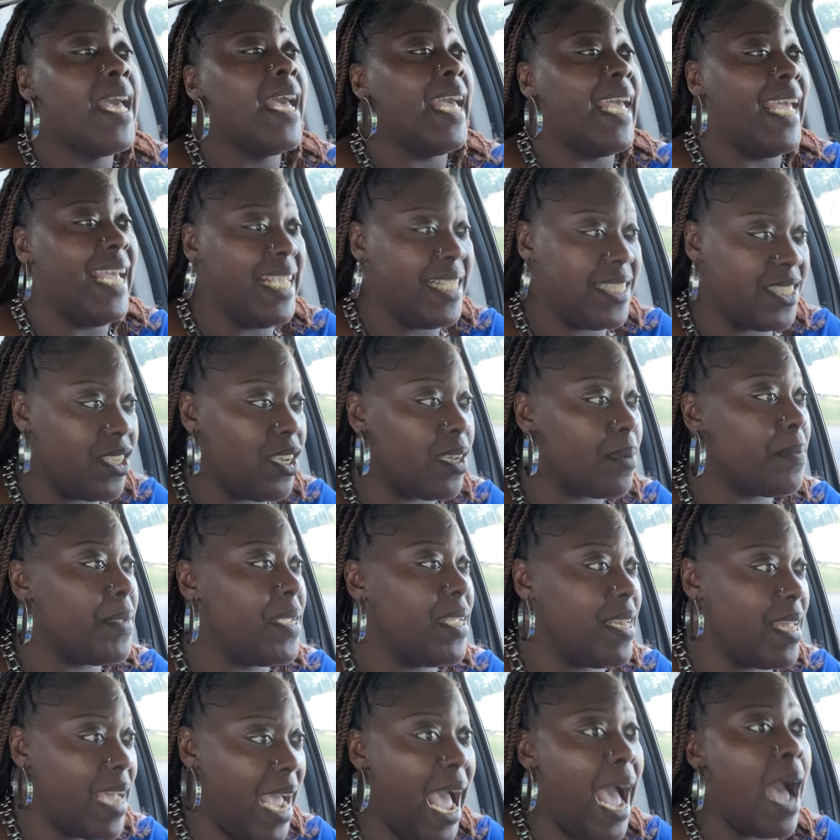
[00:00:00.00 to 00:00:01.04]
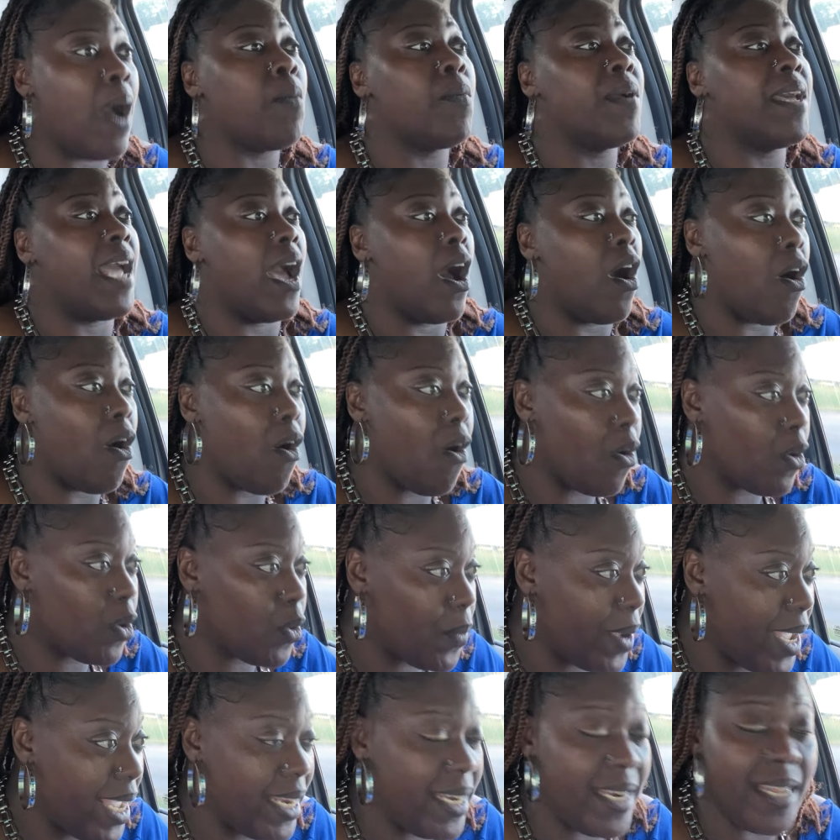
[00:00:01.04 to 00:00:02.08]
He took me there. I went all the
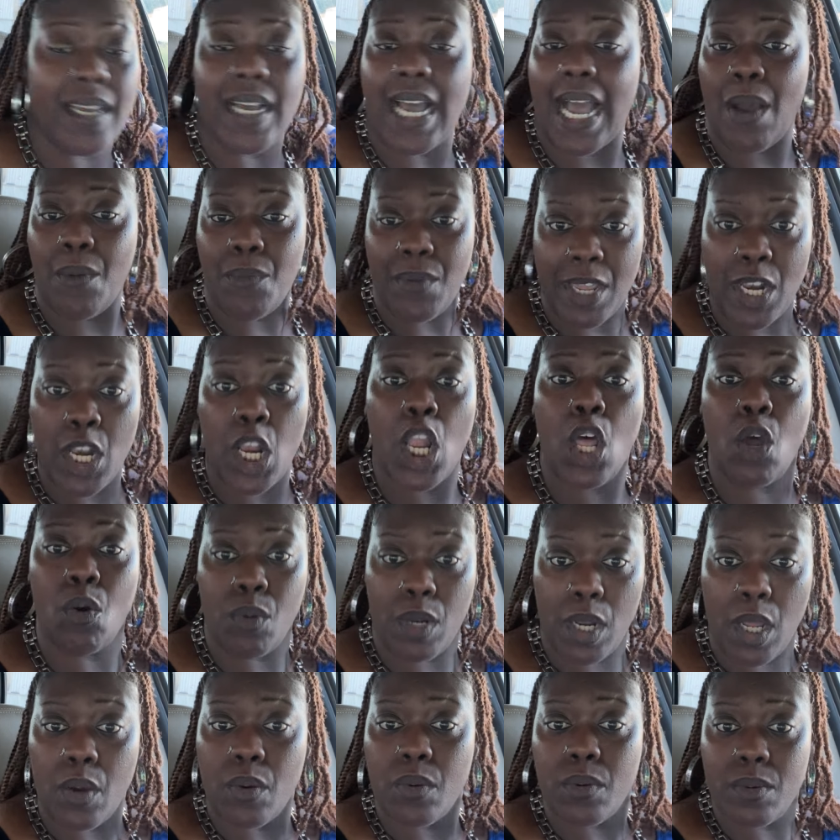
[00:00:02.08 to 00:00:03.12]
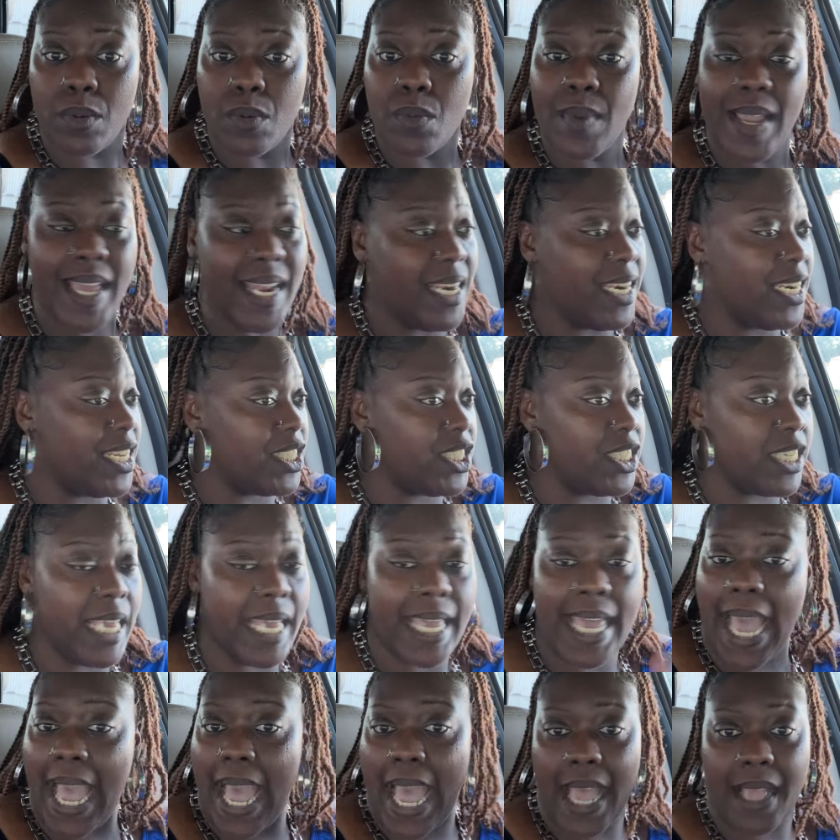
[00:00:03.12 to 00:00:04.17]
way there. I went low, low, ready to
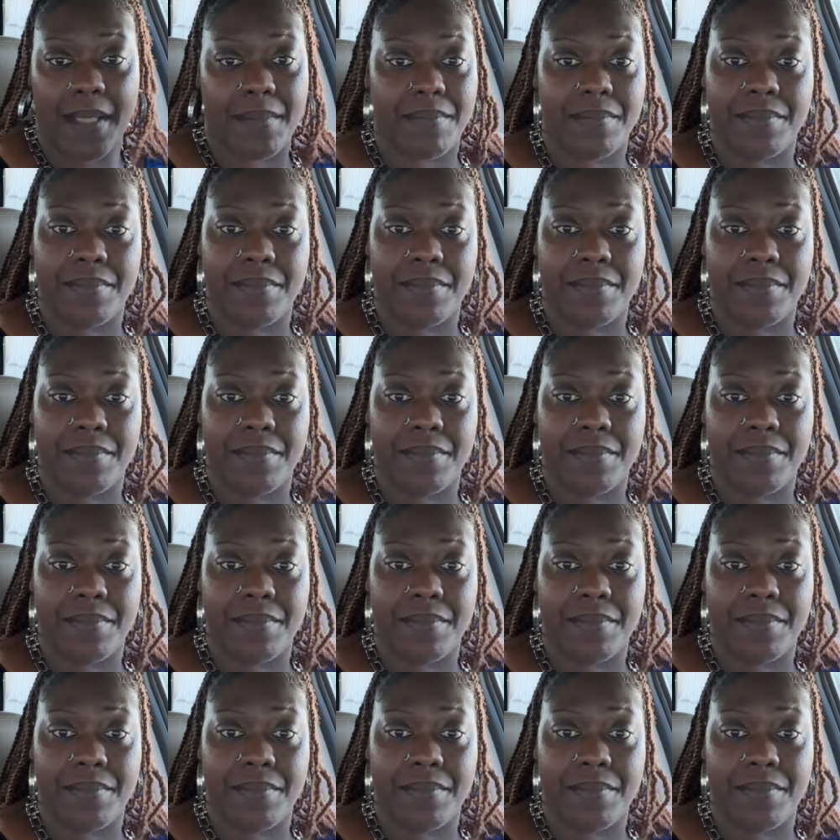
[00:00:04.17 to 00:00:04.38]
check out.